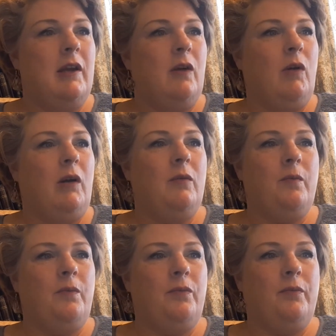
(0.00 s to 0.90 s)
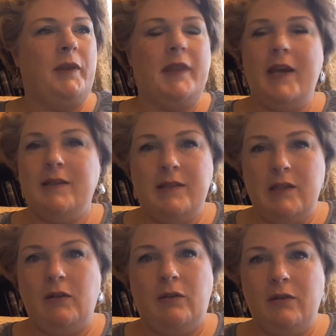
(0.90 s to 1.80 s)
Well, but that
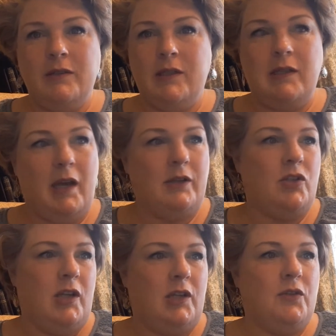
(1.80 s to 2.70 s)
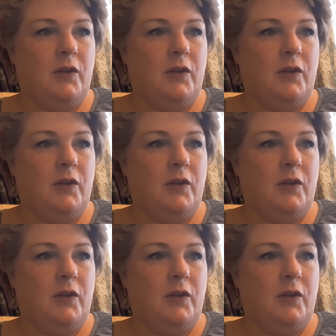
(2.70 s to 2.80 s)
still did not change